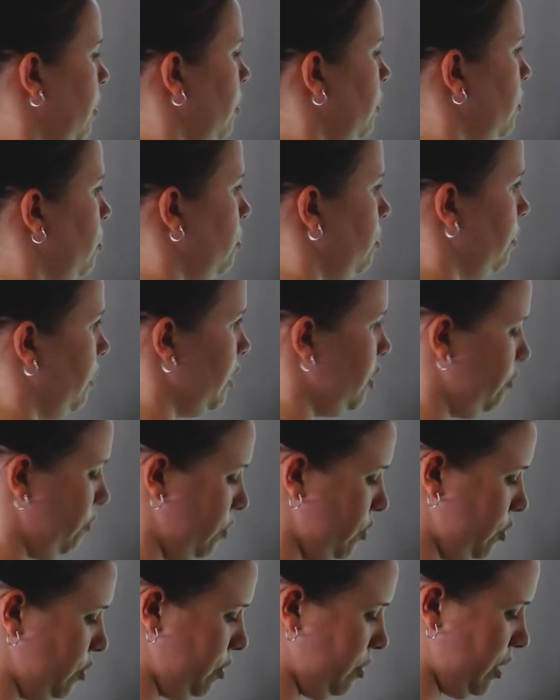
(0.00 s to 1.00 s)
So let's
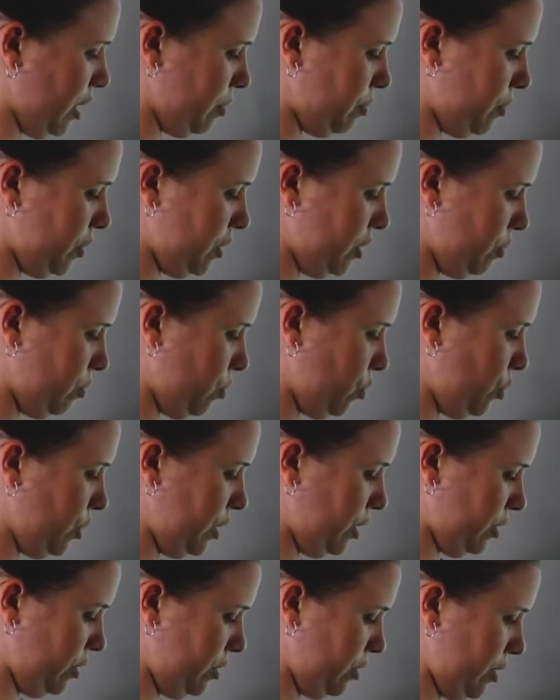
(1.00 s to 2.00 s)
first type the number
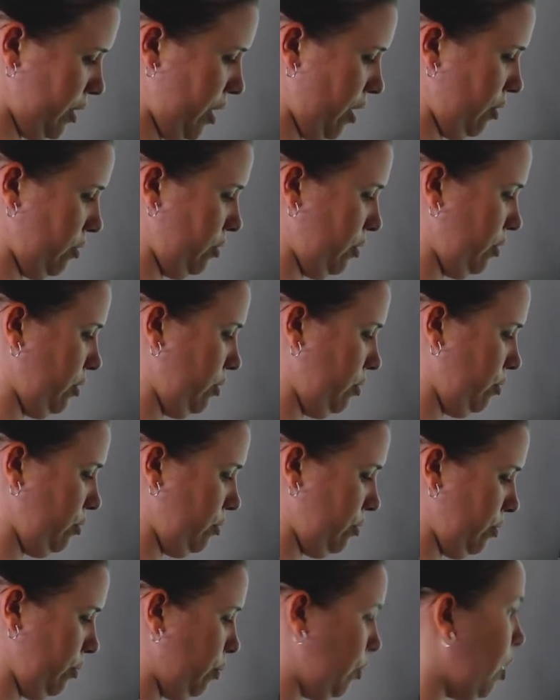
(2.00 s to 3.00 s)
into the calculator,
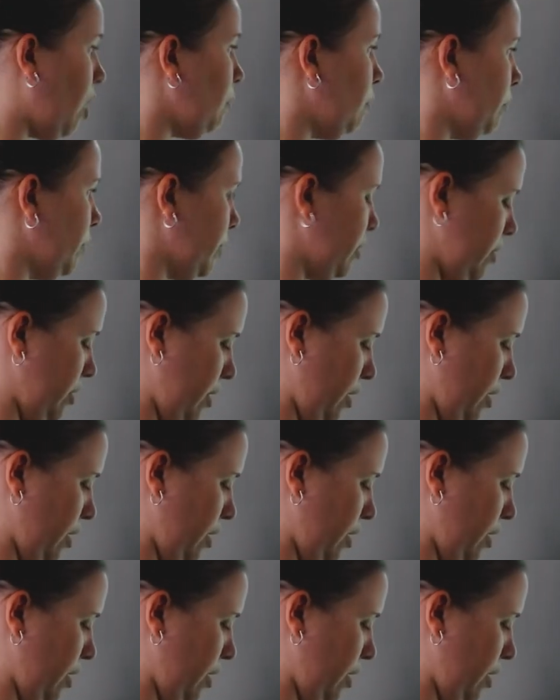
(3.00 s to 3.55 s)
or the problem into the